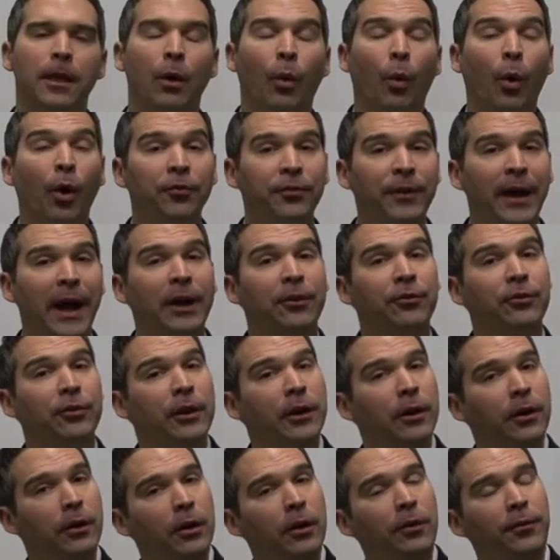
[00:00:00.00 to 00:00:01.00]
Well, it's actually
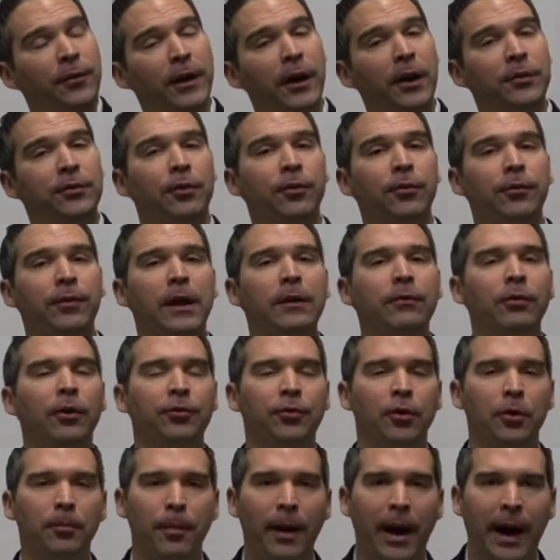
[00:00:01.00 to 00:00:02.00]
a good thing. As a fever is
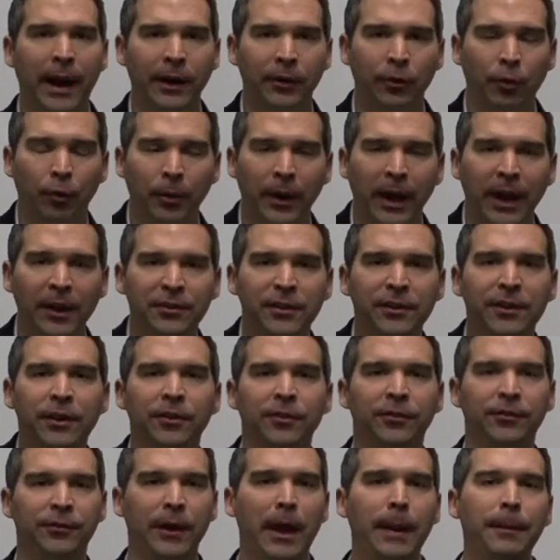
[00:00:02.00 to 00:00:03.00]
your body raising
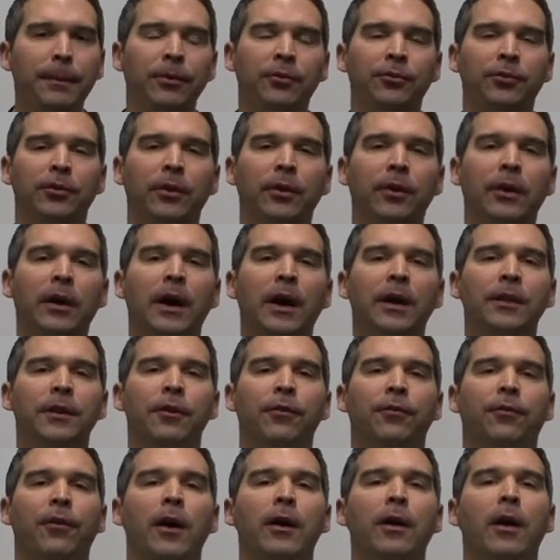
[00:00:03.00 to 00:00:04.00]
its temperature to
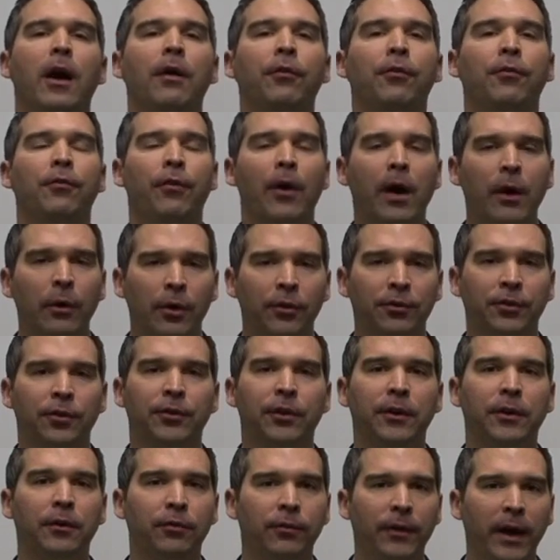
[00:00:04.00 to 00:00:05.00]
fight off viruses
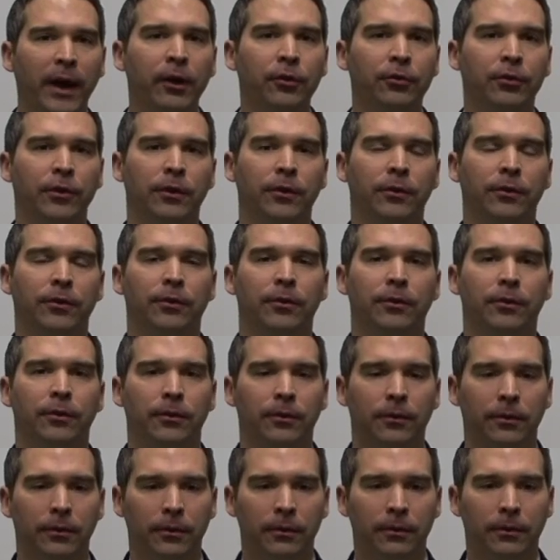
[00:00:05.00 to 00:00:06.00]
and infections.
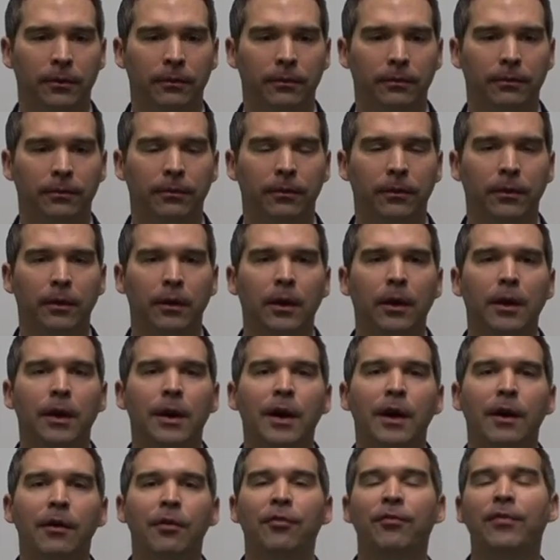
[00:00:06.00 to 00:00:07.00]

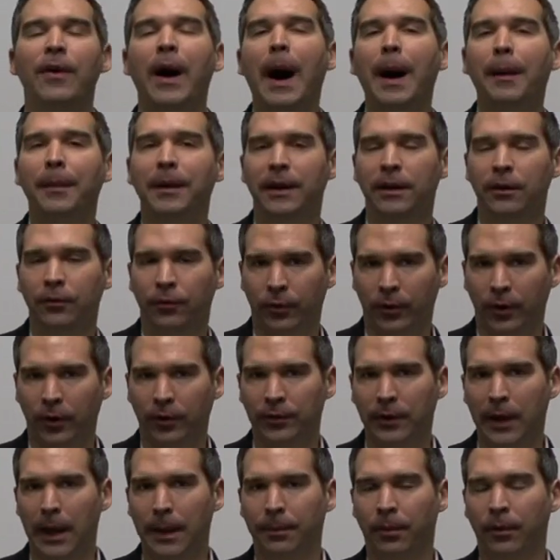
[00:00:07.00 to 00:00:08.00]
Vomiting, for
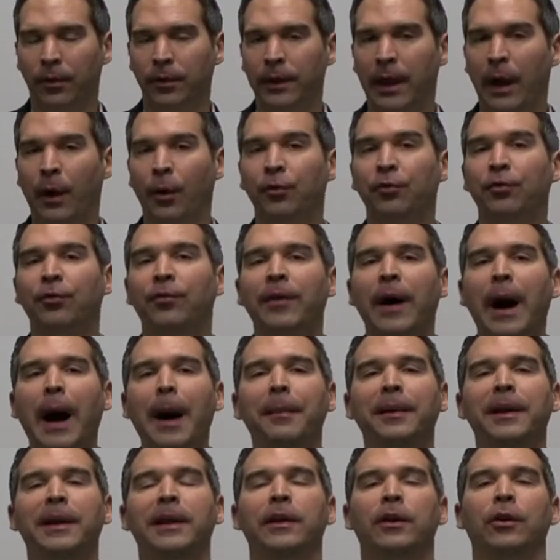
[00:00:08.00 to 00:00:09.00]
example. Now, is
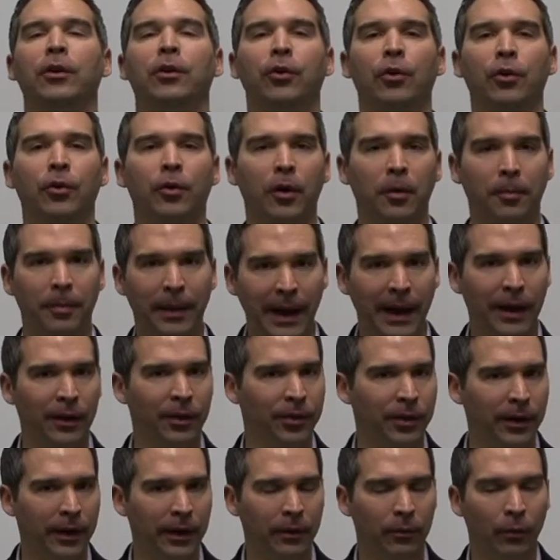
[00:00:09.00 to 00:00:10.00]
vomiting a good or a bad
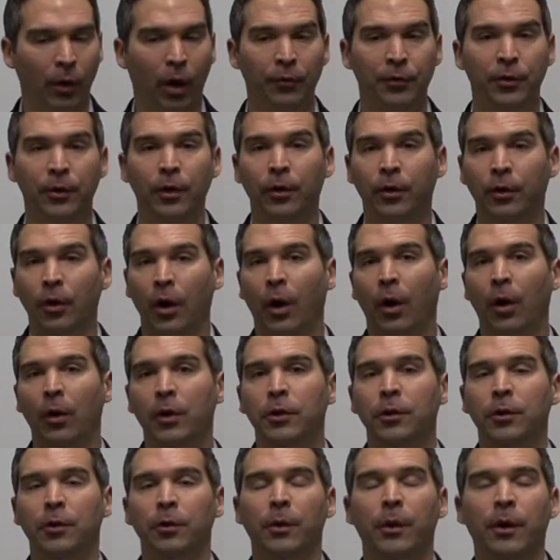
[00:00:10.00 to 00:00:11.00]
thing? Well, if you go
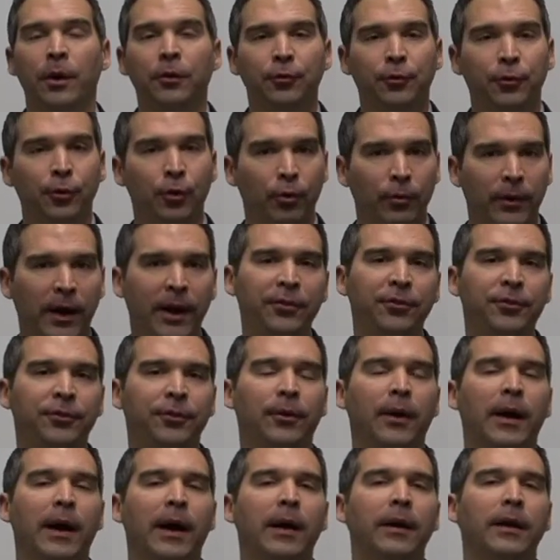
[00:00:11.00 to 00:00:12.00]
into a
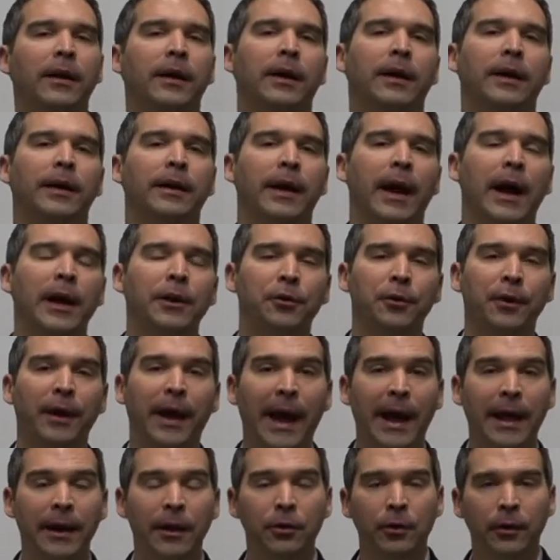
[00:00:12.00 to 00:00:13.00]
restaurant and
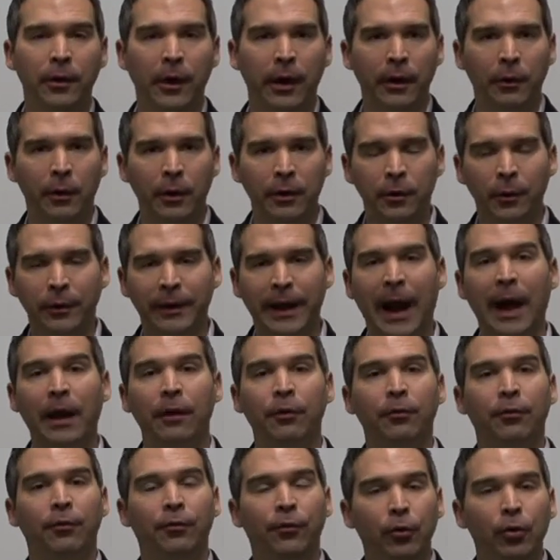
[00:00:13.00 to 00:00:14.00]
you
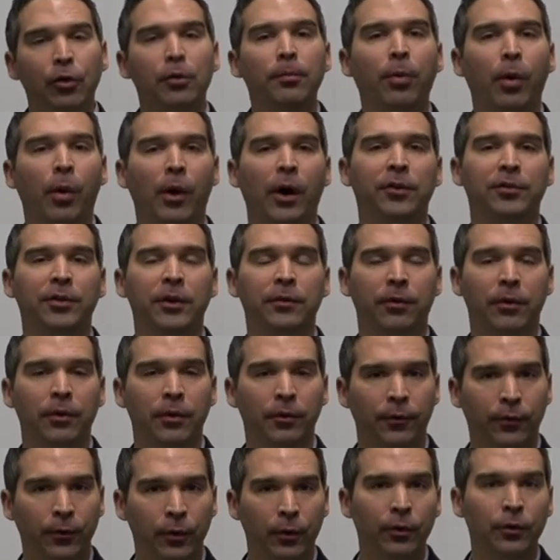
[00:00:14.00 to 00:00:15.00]
got food poisoning from the
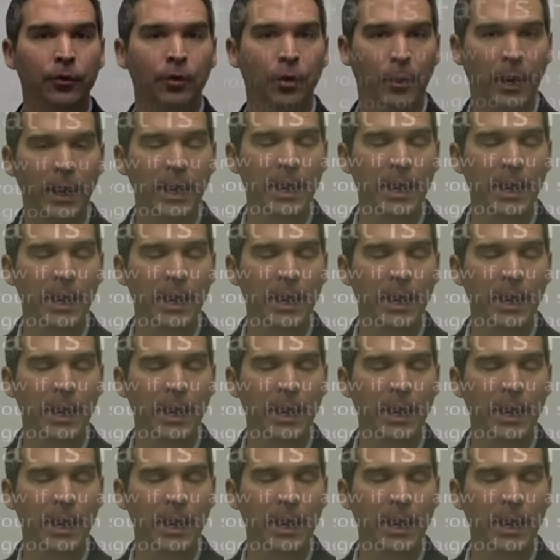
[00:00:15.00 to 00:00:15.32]
food you